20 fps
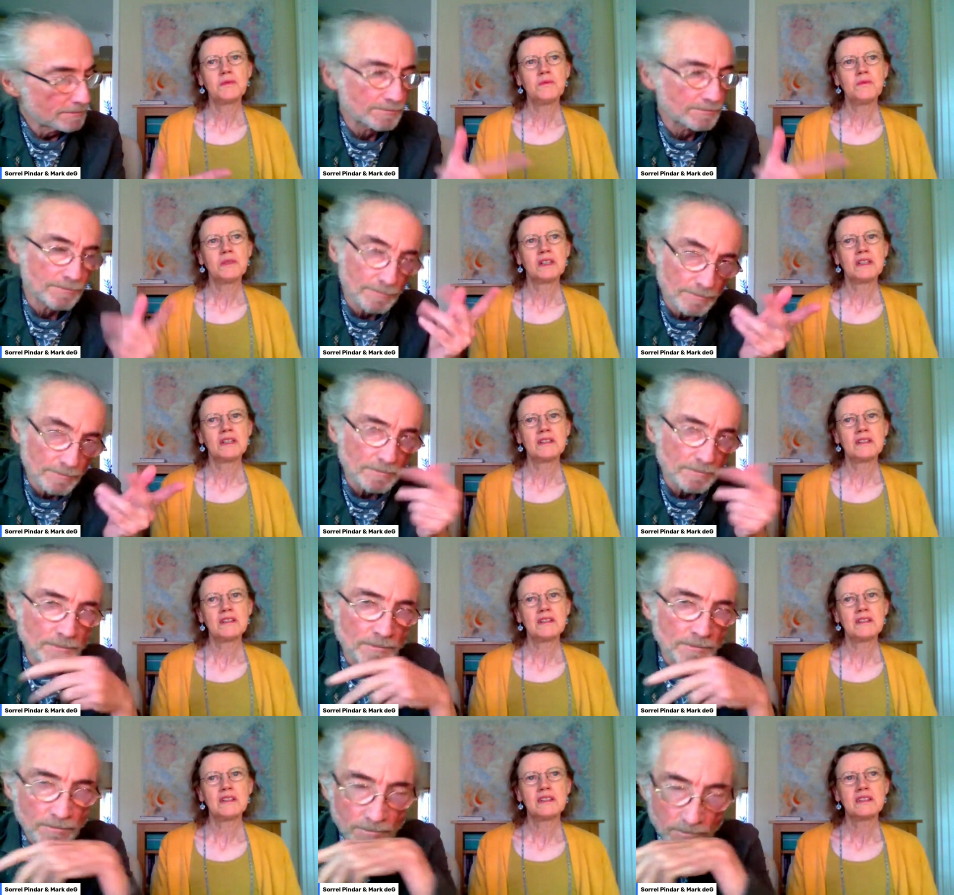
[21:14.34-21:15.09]
Speaker 1: with
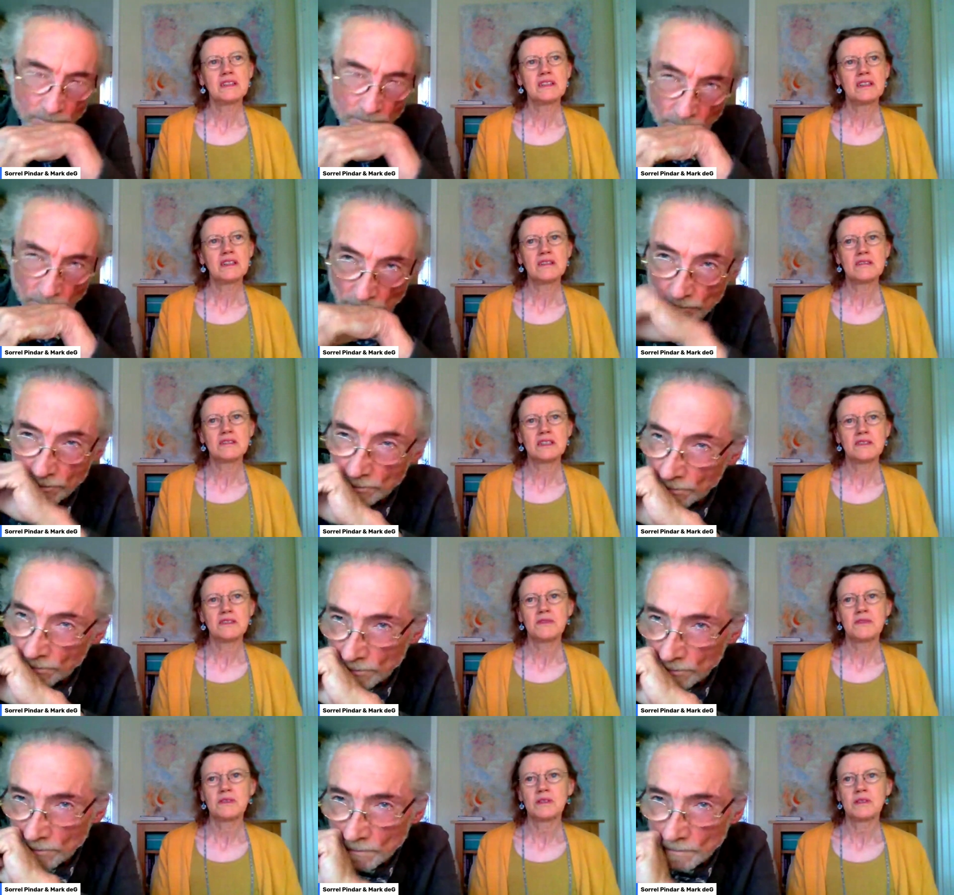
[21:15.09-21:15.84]
women, mm. it's a little
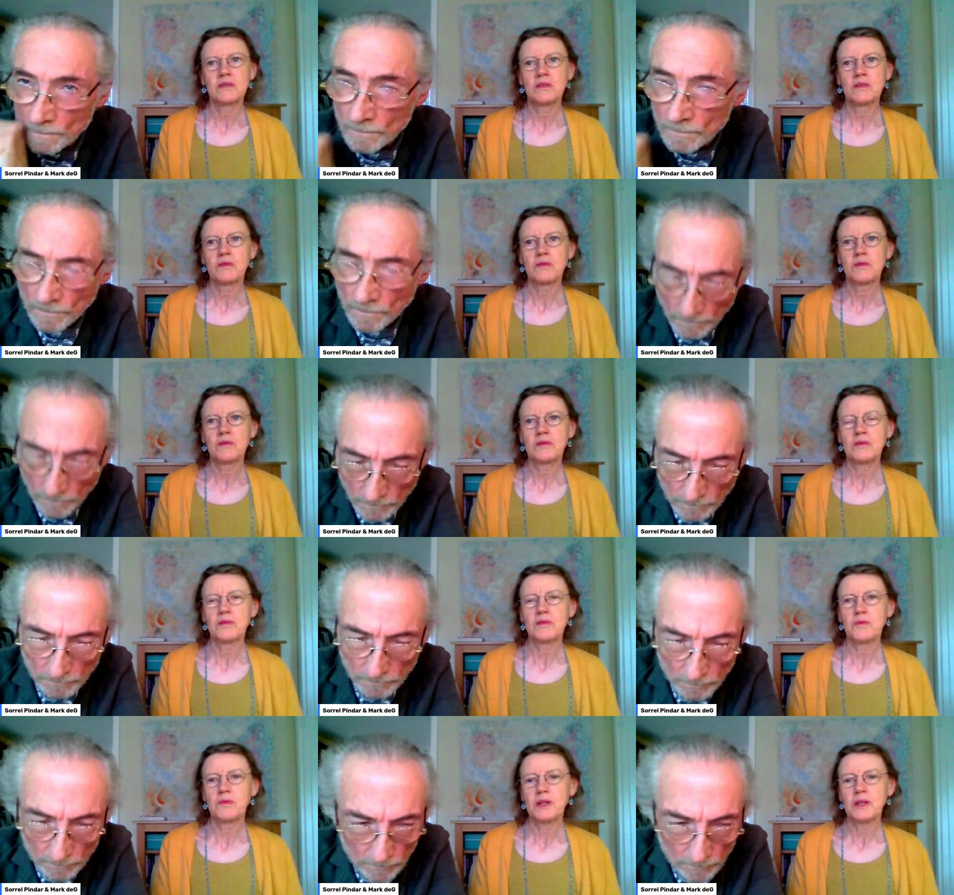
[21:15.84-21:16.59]
different.
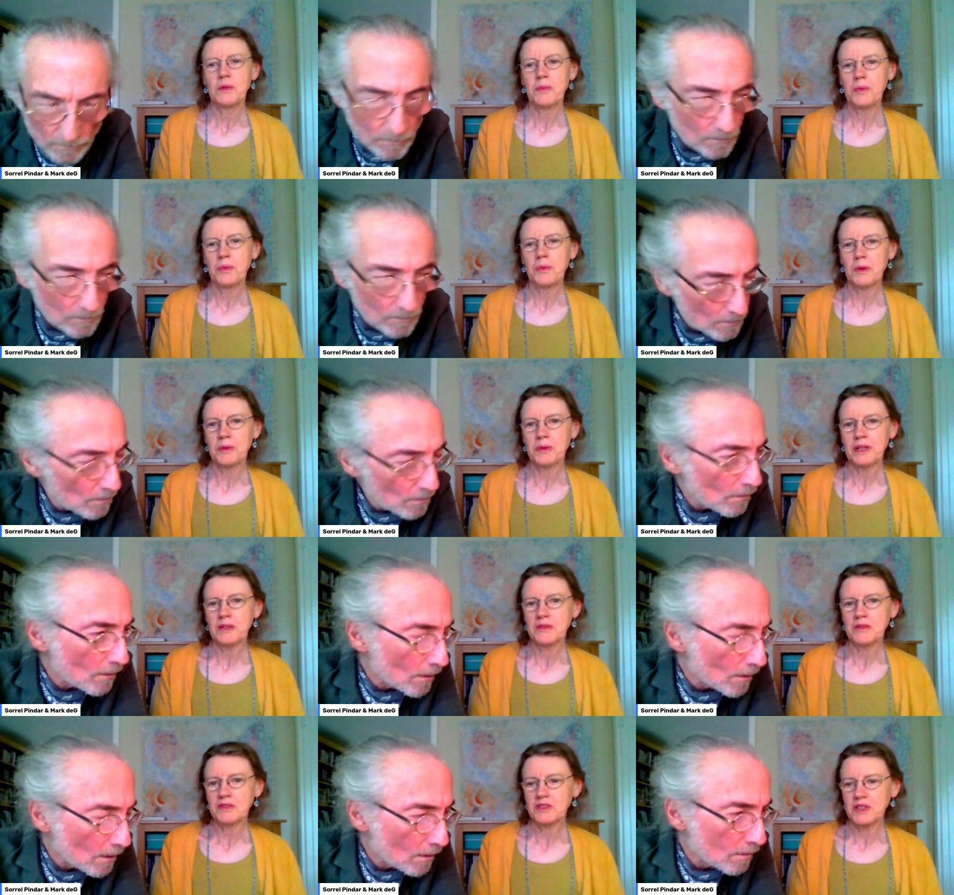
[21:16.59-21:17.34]
We're
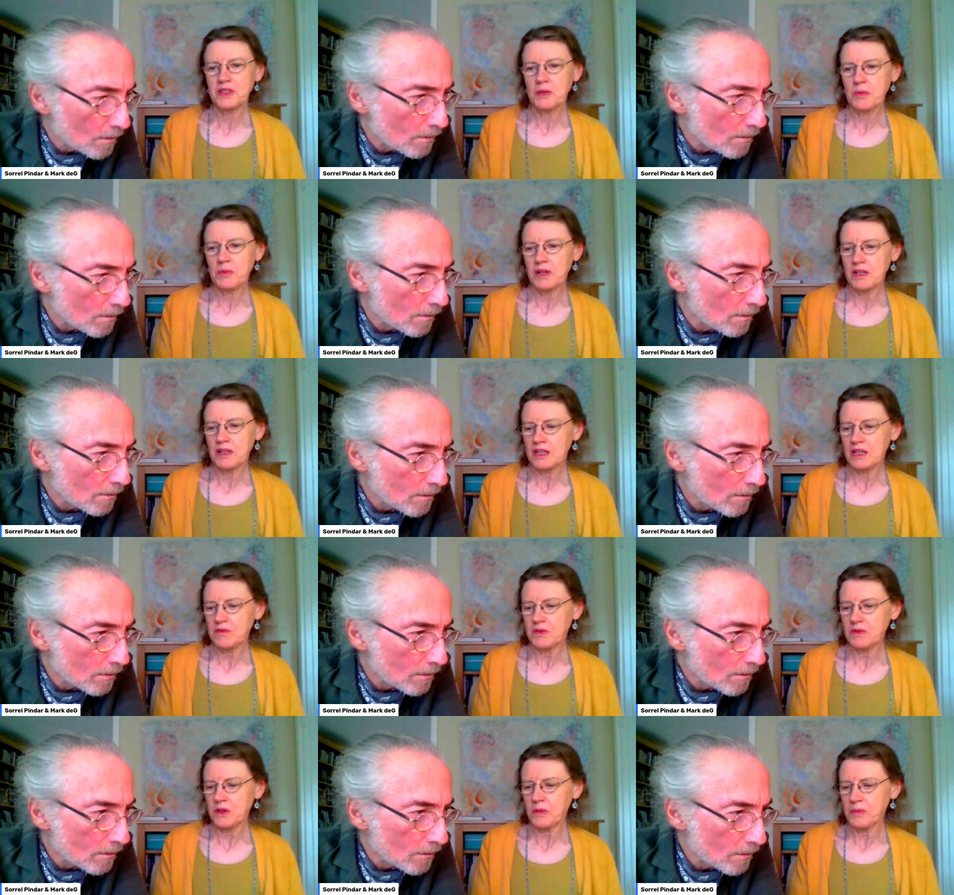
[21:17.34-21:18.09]
probably not so
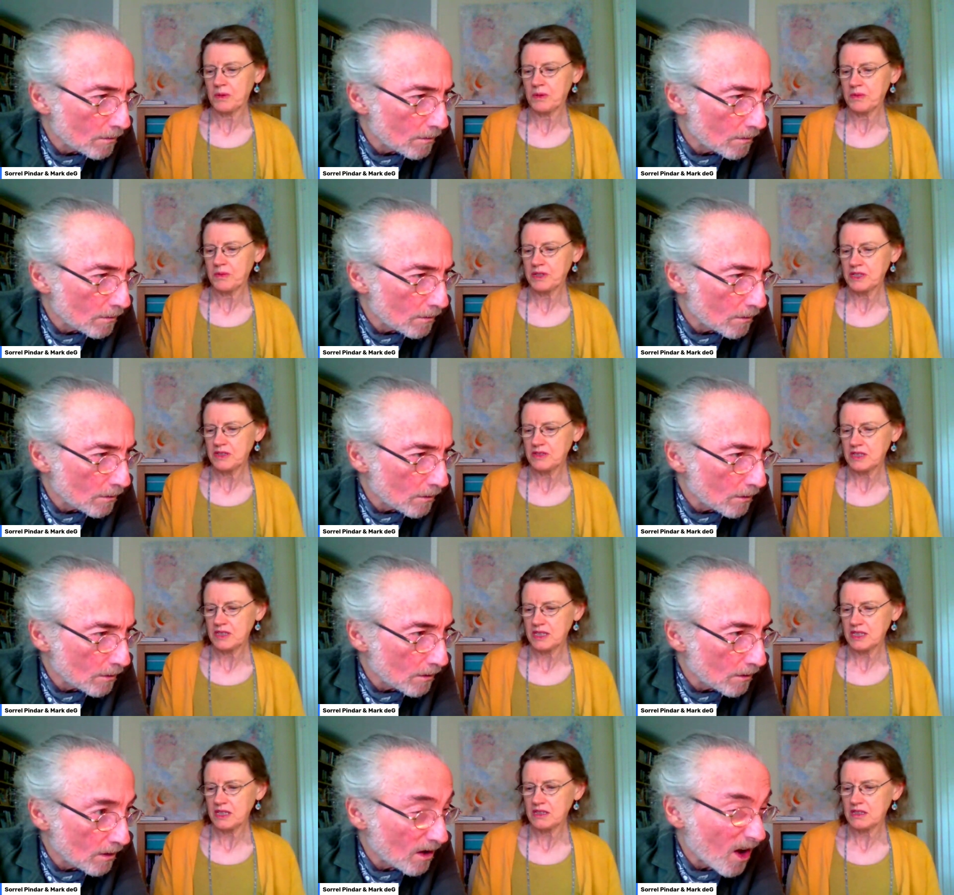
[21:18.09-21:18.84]
bluntly rude, but we
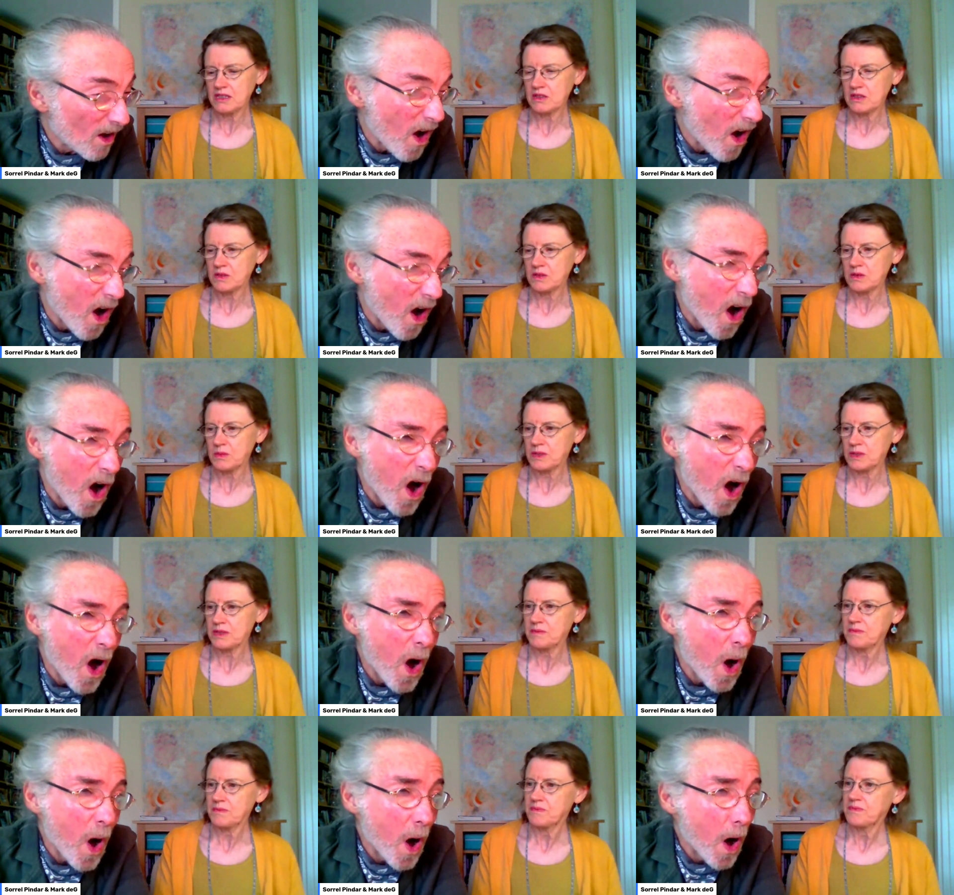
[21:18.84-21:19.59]
do tease each other a
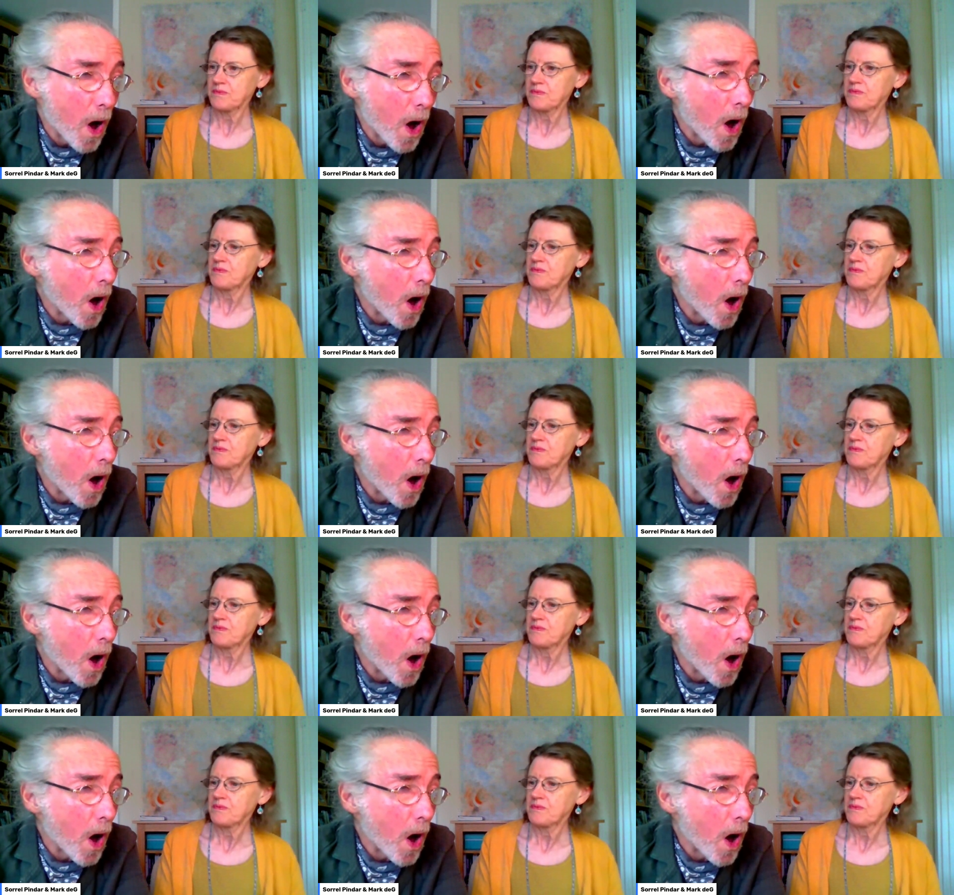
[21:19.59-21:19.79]
bit.